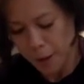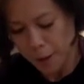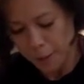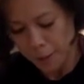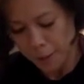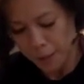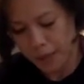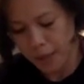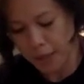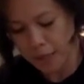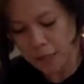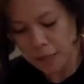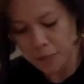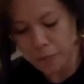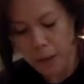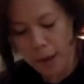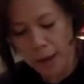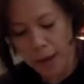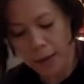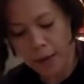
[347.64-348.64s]
Because
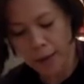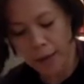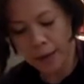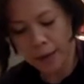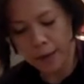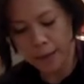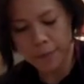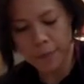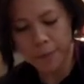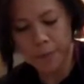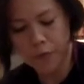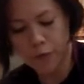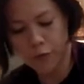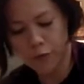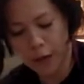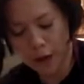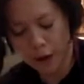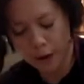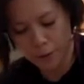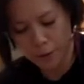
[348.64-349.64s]
my
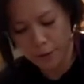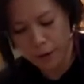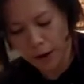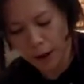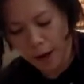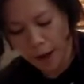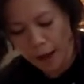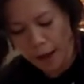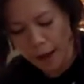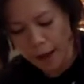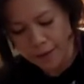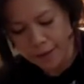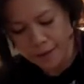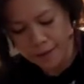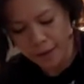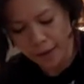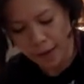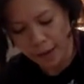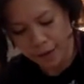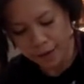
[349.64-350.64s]
flour has
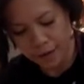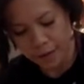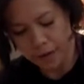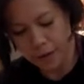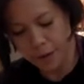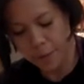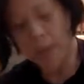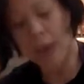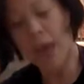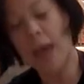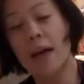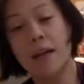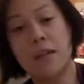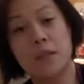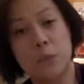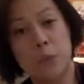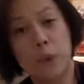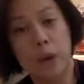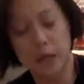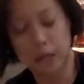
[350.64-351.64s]
xanthan gum
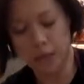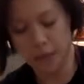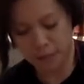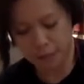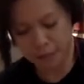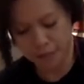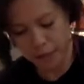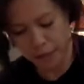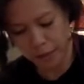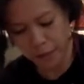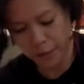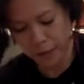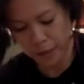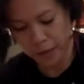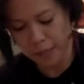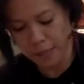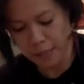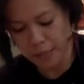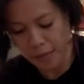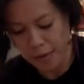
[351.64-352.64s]
as well as psyllium
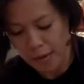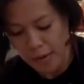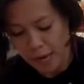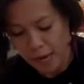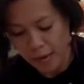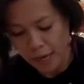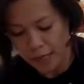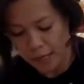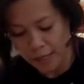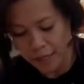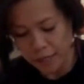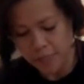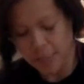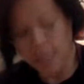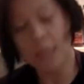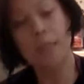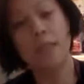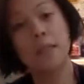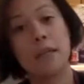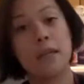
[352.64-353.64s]
husk, it needs
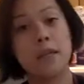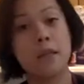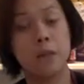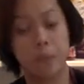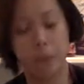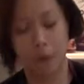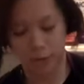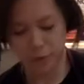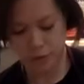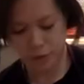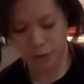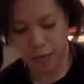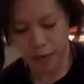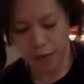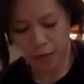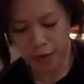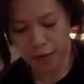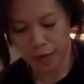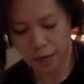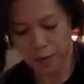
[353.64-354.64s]
a little bit of
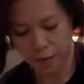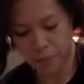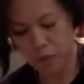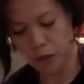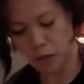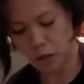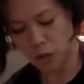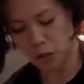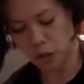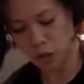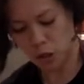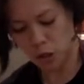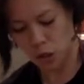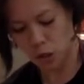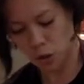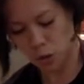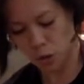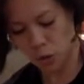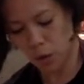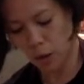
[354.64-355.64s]
time
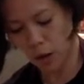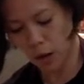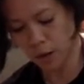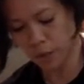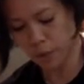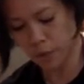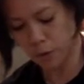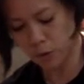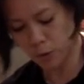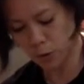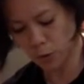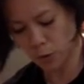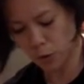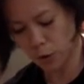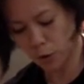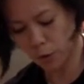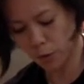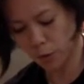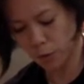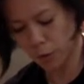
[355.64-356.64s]
to
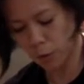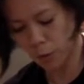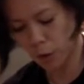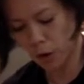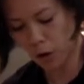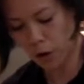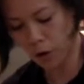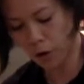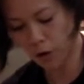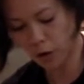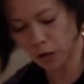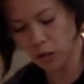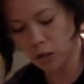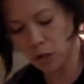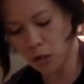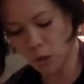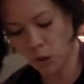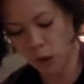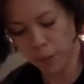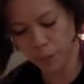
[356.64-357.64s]
absorb the water.
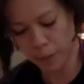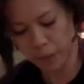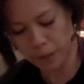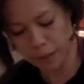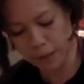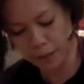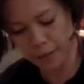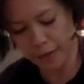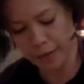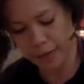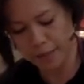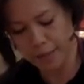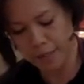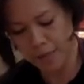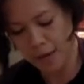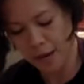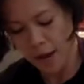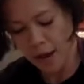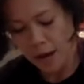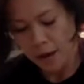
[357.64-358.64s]
So I'm going to let
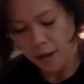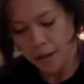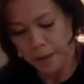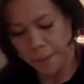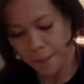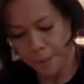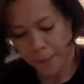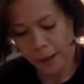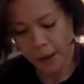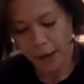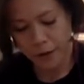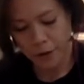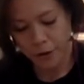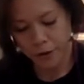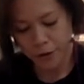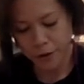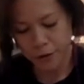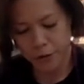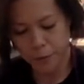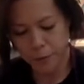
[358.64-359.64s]
the
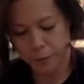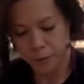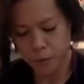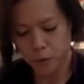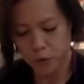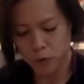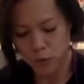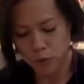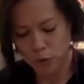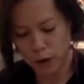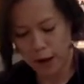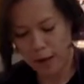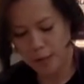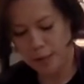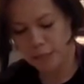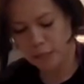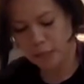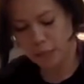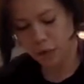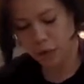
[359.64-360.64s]
batter
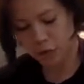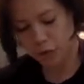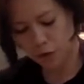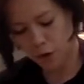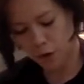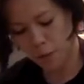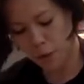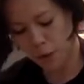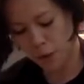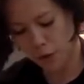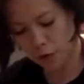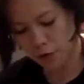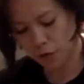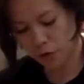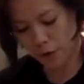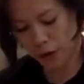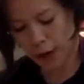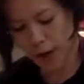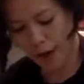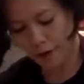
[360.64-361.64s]
rest for about
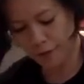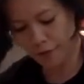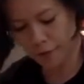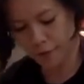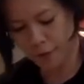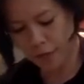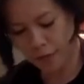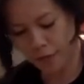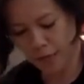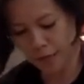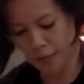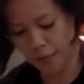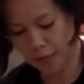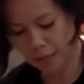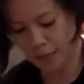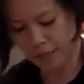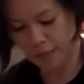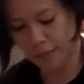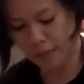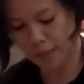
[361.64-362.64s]
5
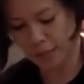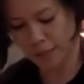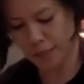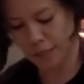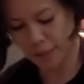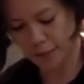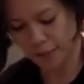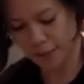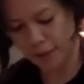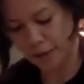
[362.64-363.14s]
minutes.